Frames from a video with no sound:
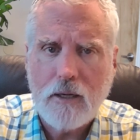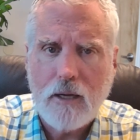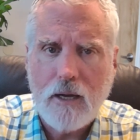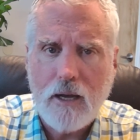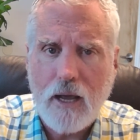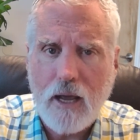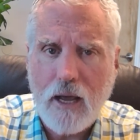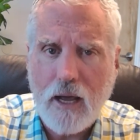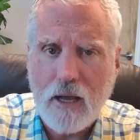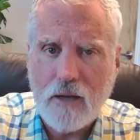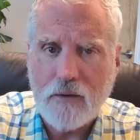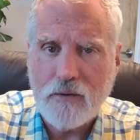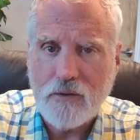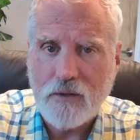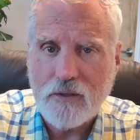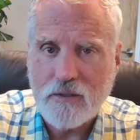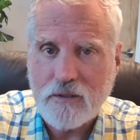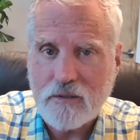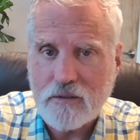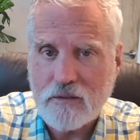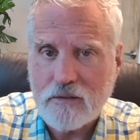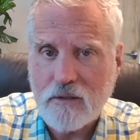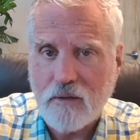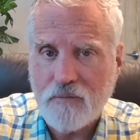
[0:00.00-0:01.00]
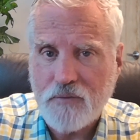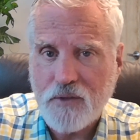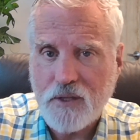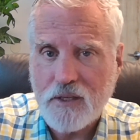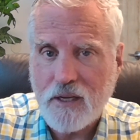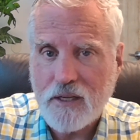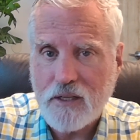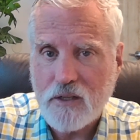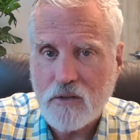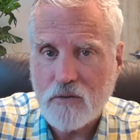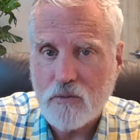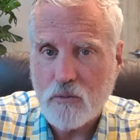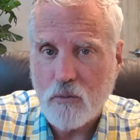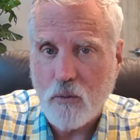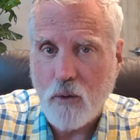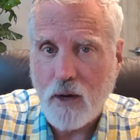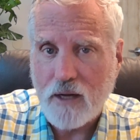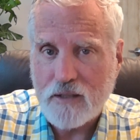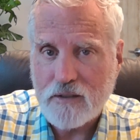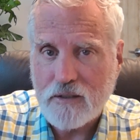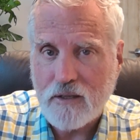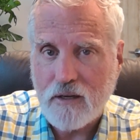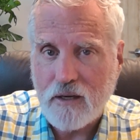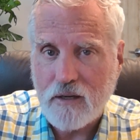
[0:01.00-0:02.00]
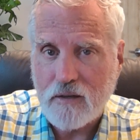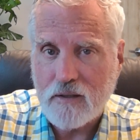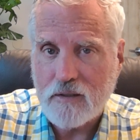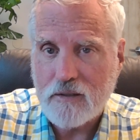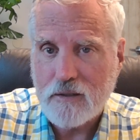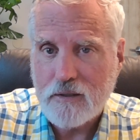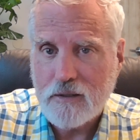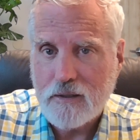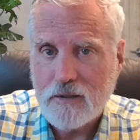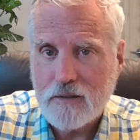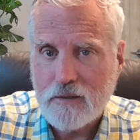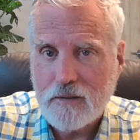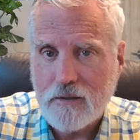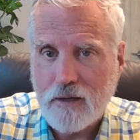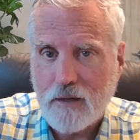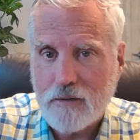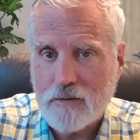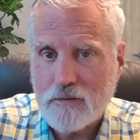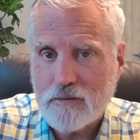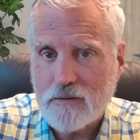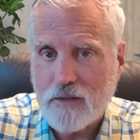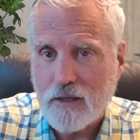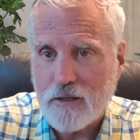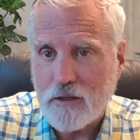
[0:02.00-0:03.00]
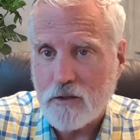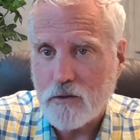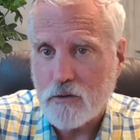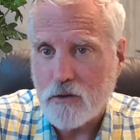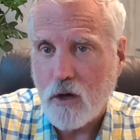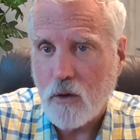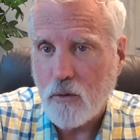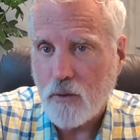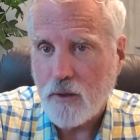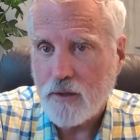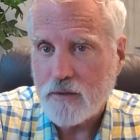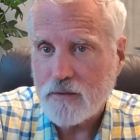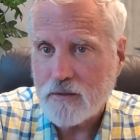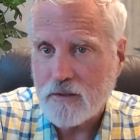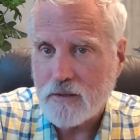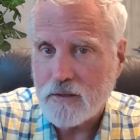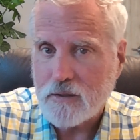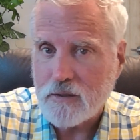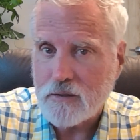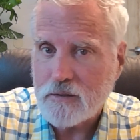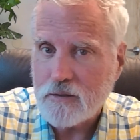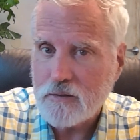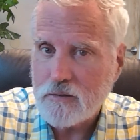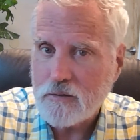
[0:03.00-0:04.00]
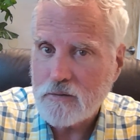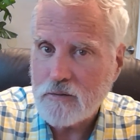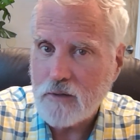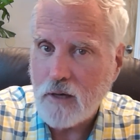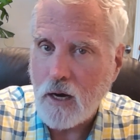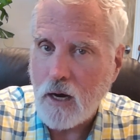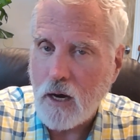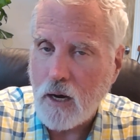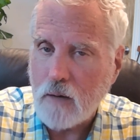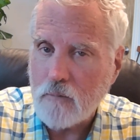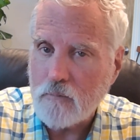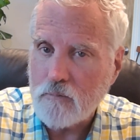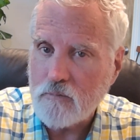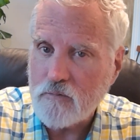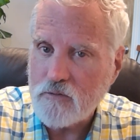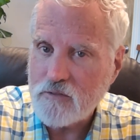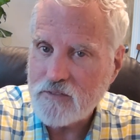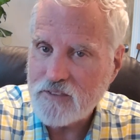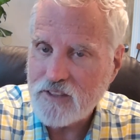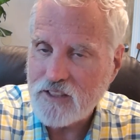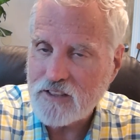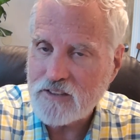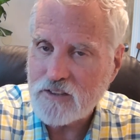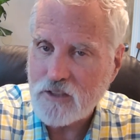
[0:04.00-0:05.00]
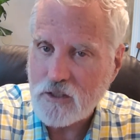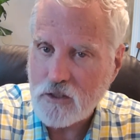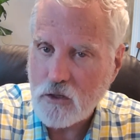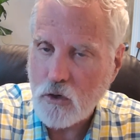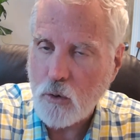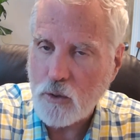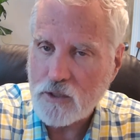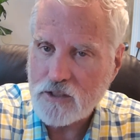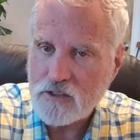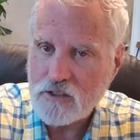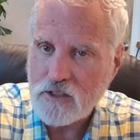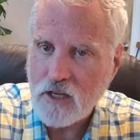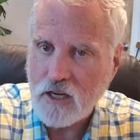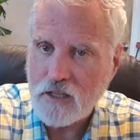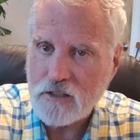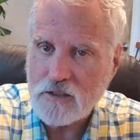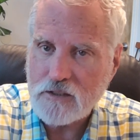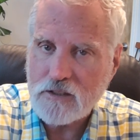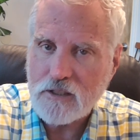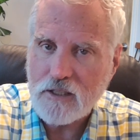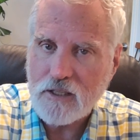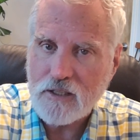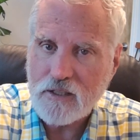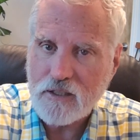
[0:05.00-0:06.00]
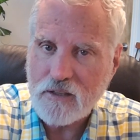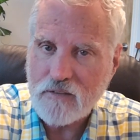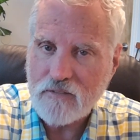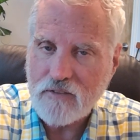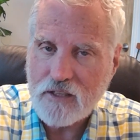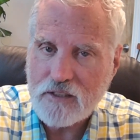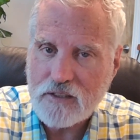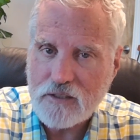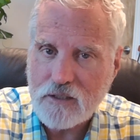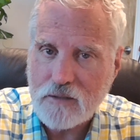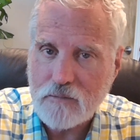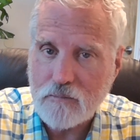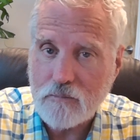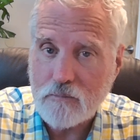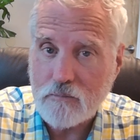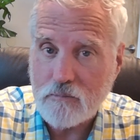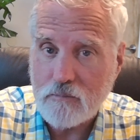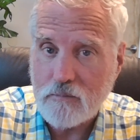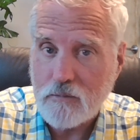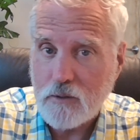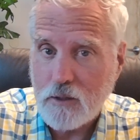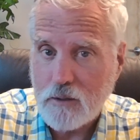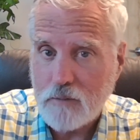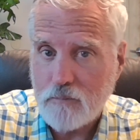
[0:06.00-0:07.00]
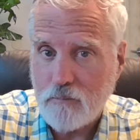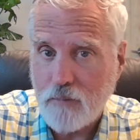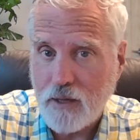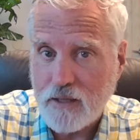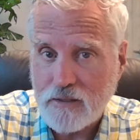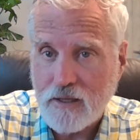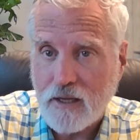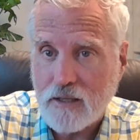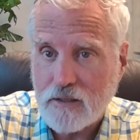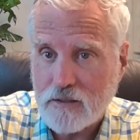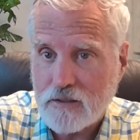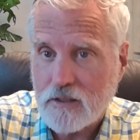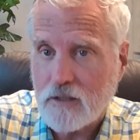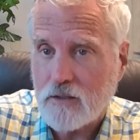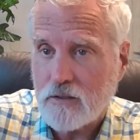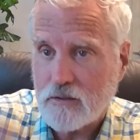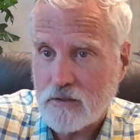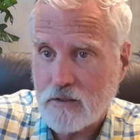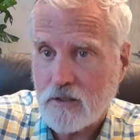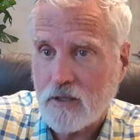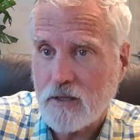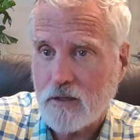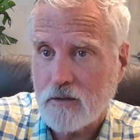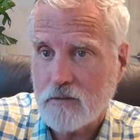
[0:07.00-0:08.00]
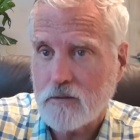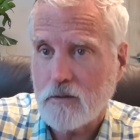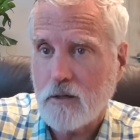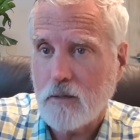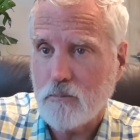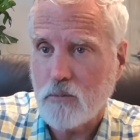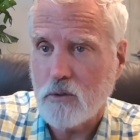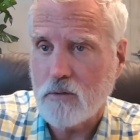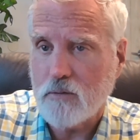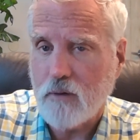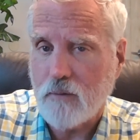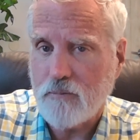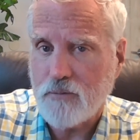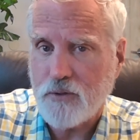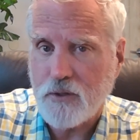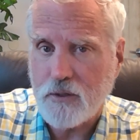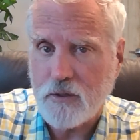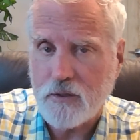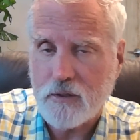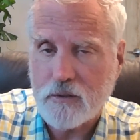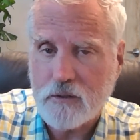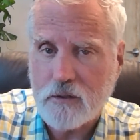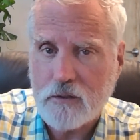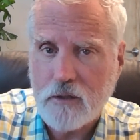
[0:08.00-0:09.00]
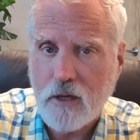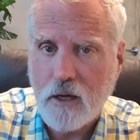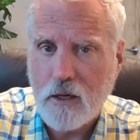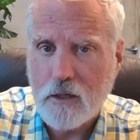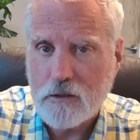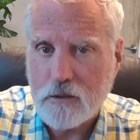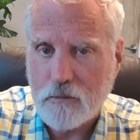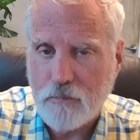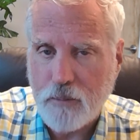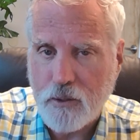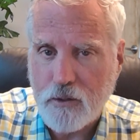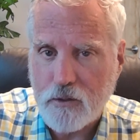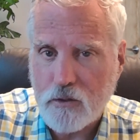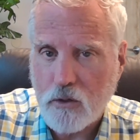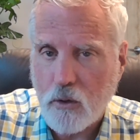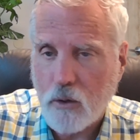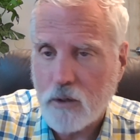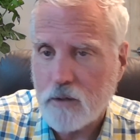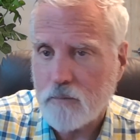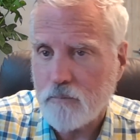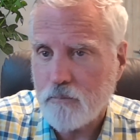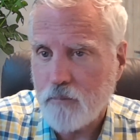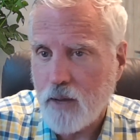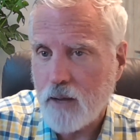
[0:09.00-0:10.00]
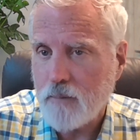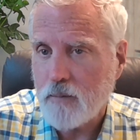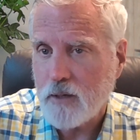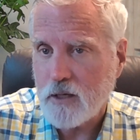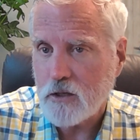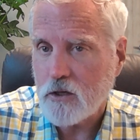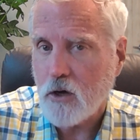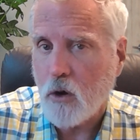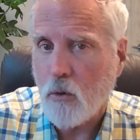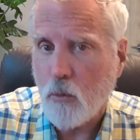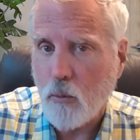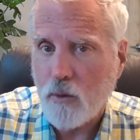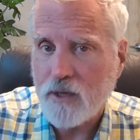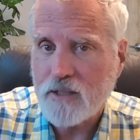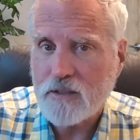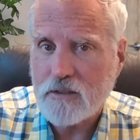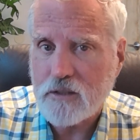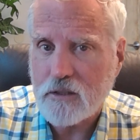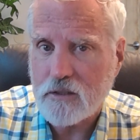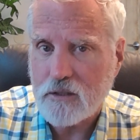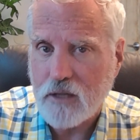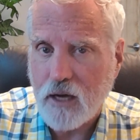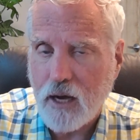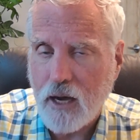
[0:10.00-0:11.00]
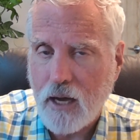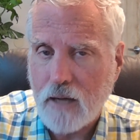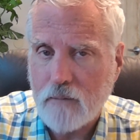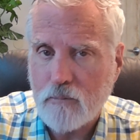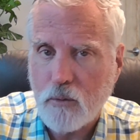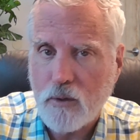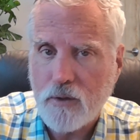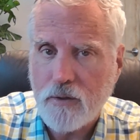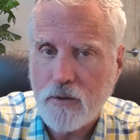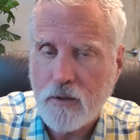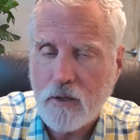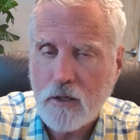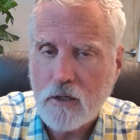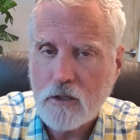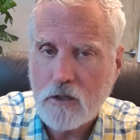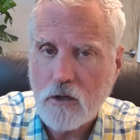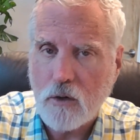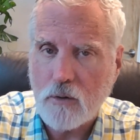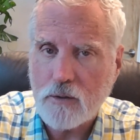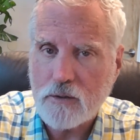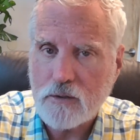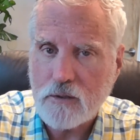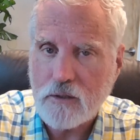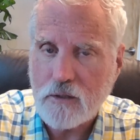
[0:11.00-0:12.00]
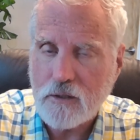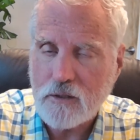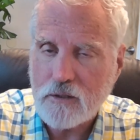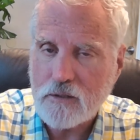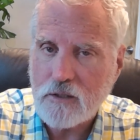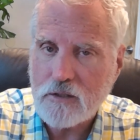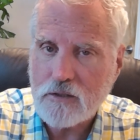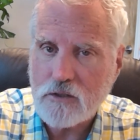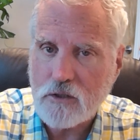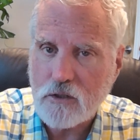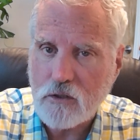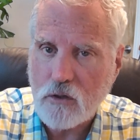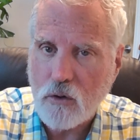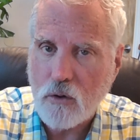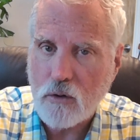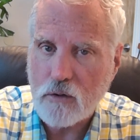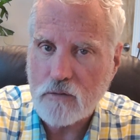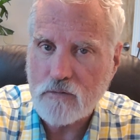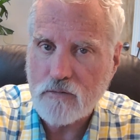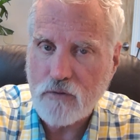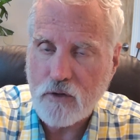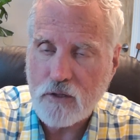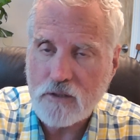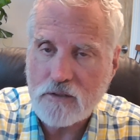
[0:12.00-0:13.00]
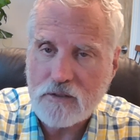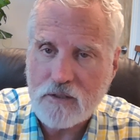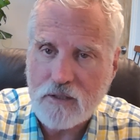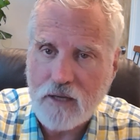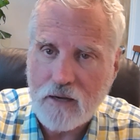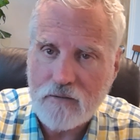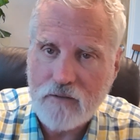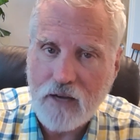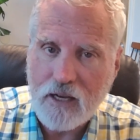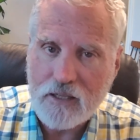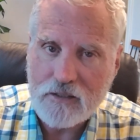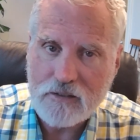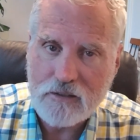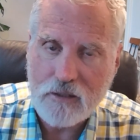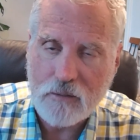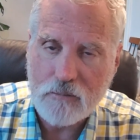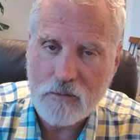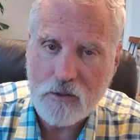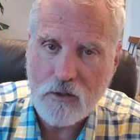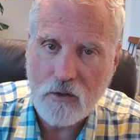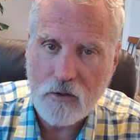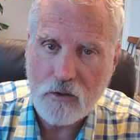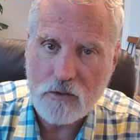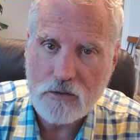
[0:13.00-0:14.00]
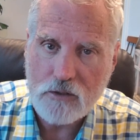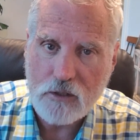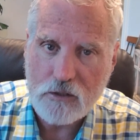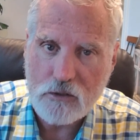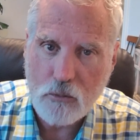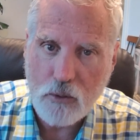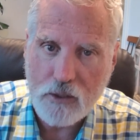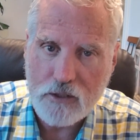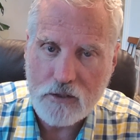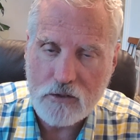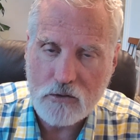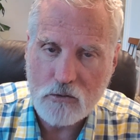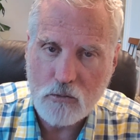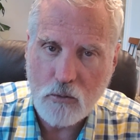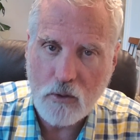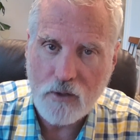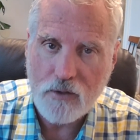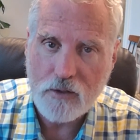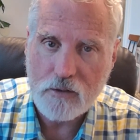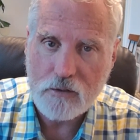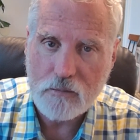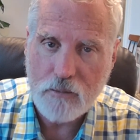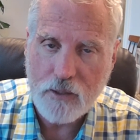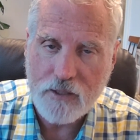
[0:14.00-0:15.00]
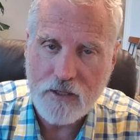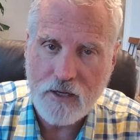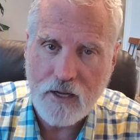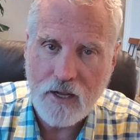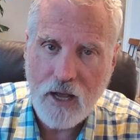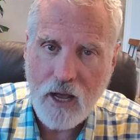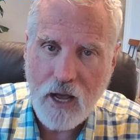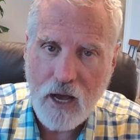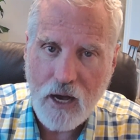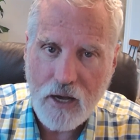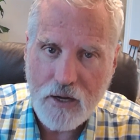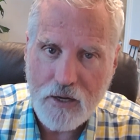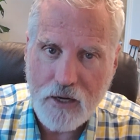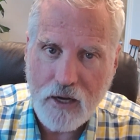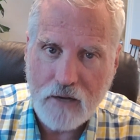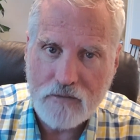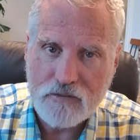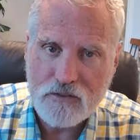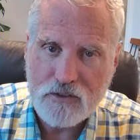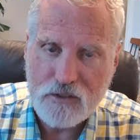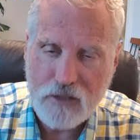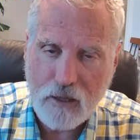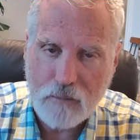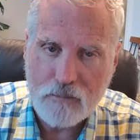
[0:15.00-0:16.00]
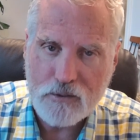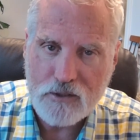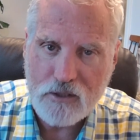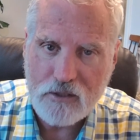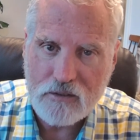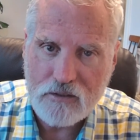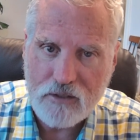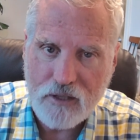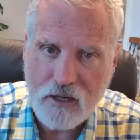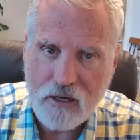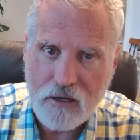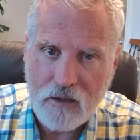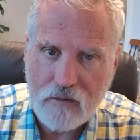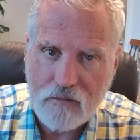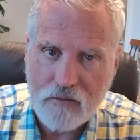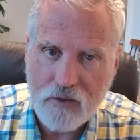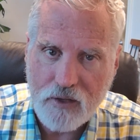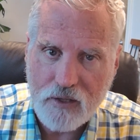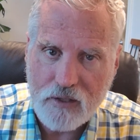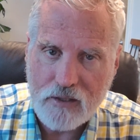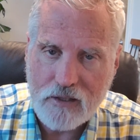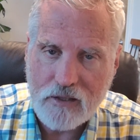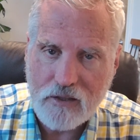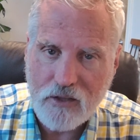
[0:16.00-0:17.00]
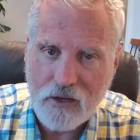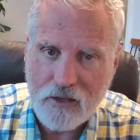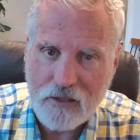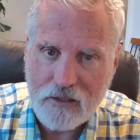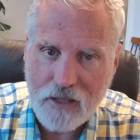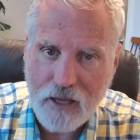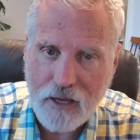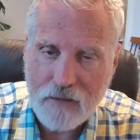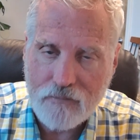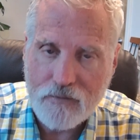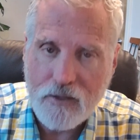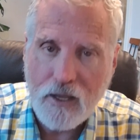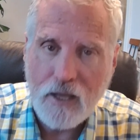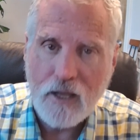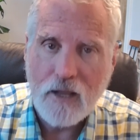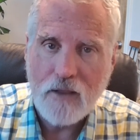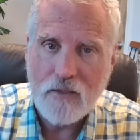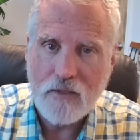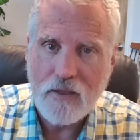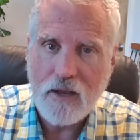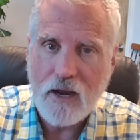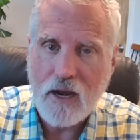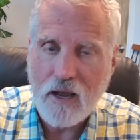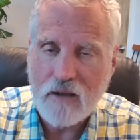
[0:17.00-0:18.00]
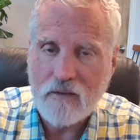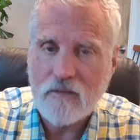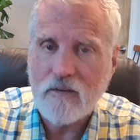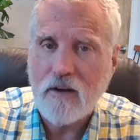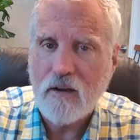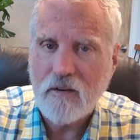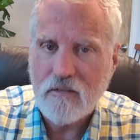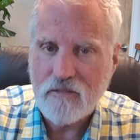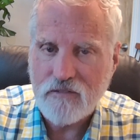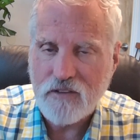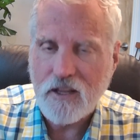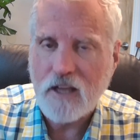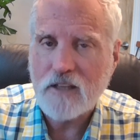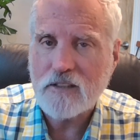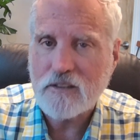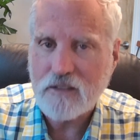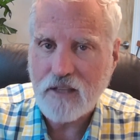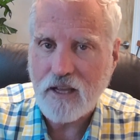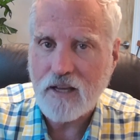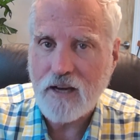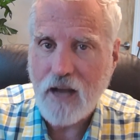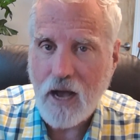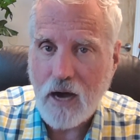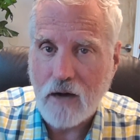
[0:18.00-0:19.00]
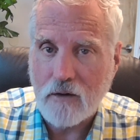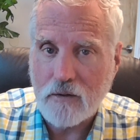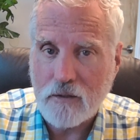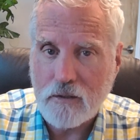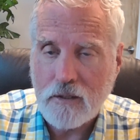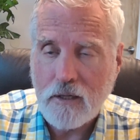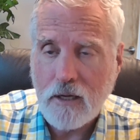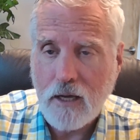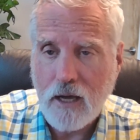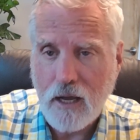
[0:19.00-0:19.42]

and this is something that you want that the district court judge in the eviction may take seriously and move up to this Superior Court. Maybe you don't waste your time with going to the district court first, and I've had some of those situations where there's been enough substance there of their claim that I flushed that out.